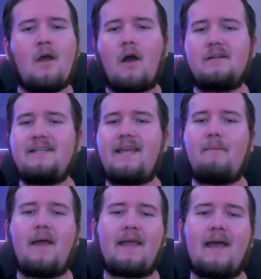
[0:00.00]
are DK
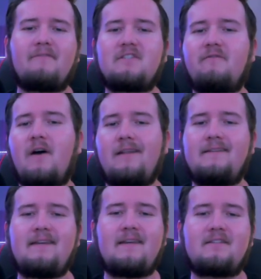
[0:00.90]
Metcalf, Stephon
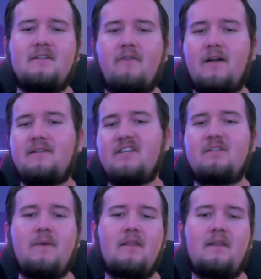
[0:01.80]
Diggs, Devontae
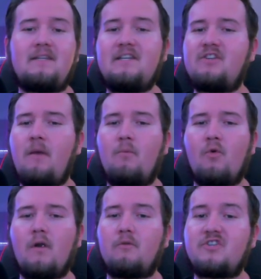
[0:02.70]
Smith, DJ
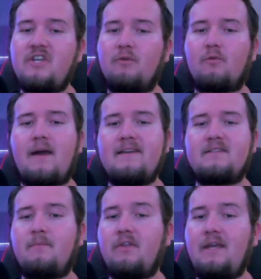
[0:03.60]
Moore, Rashee
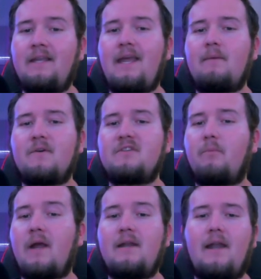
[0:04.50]
Rice, Malik Neighbors,
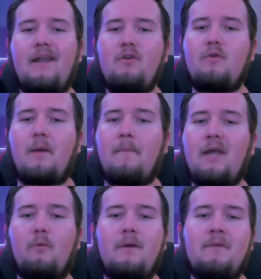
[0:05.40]
Brandon Ayuk,
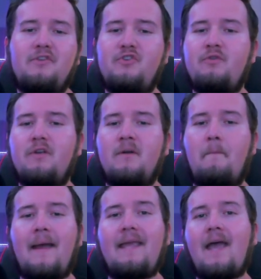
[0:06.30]
Michael Pittman Jr.,
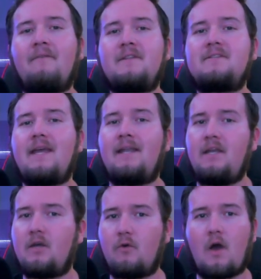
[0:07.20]
Mike Evans, and
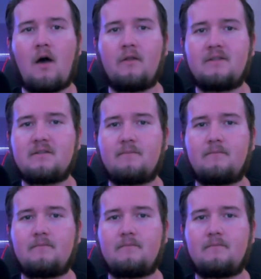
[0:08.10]
Nico Collins.